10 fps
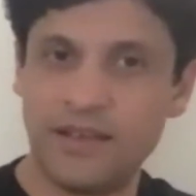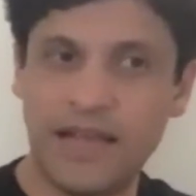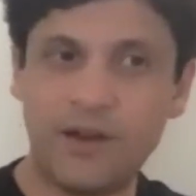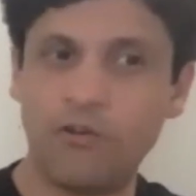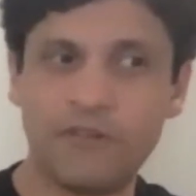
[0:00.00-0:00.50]

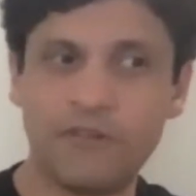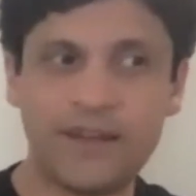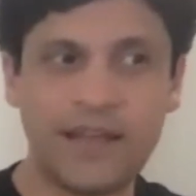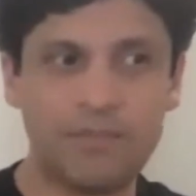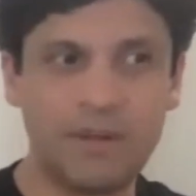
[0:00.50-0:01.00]
And often I
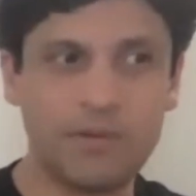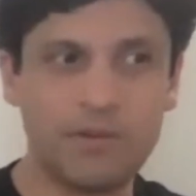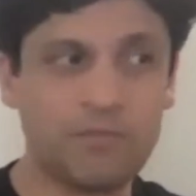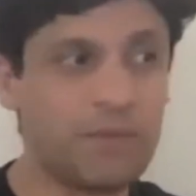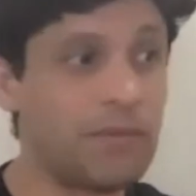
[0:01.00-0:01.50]
tell people, you
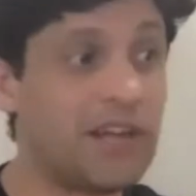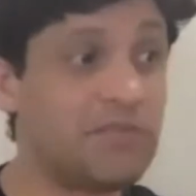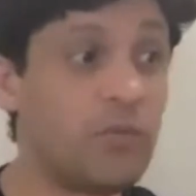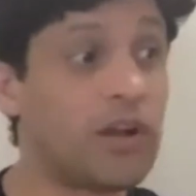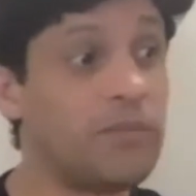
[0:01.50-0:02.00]
know, people ask
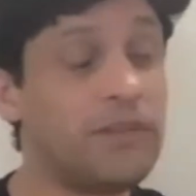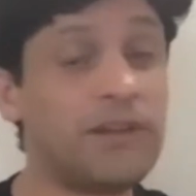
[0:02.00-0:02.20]
me, what will be the